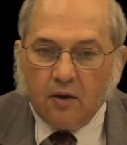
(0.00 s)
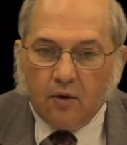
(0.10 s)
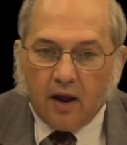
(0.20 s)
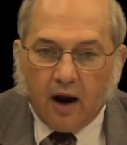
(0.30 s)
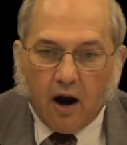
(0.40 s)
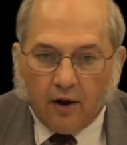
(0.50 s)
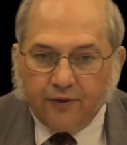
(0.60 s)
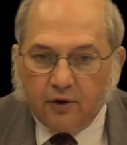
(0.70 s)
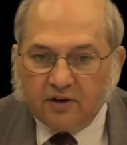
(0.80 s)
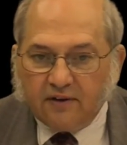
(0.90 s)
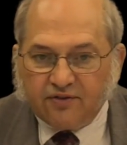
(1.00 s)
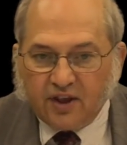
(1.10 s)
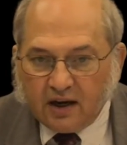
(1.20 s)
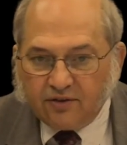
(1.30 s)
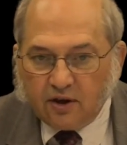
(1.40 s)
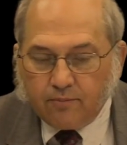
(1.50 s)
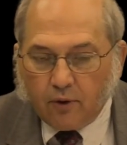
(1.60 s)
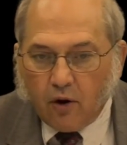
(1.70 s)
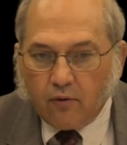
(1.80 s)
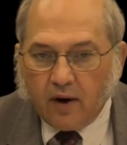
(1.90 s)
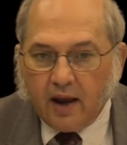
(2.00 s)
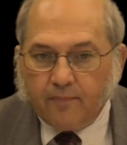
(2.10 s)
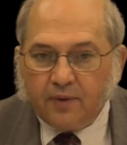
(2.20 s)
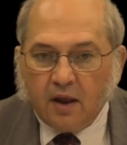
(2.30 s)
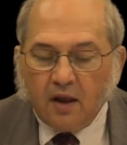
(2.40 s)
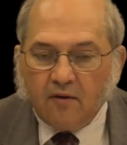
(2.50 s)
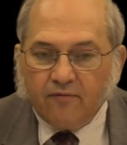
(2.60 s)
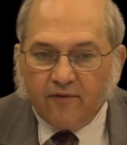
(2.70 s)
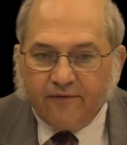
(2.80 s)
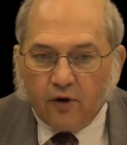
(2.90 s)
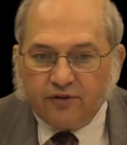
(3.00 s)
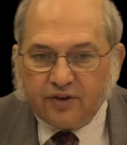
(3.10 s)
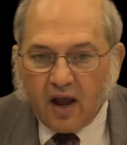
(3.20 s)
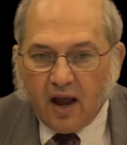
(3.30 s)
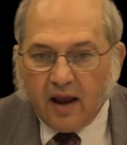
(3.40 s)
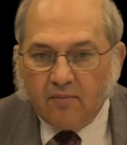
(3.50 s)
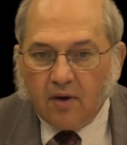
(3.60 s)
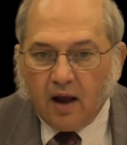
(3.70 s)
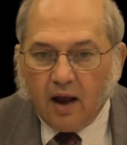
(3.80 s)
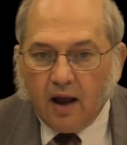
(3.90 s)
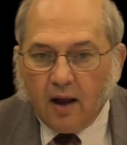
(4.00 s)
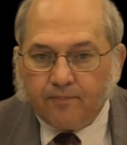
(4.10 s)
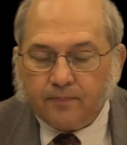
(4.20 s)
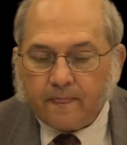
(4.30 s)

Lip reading: our alternative sentencing program for first-time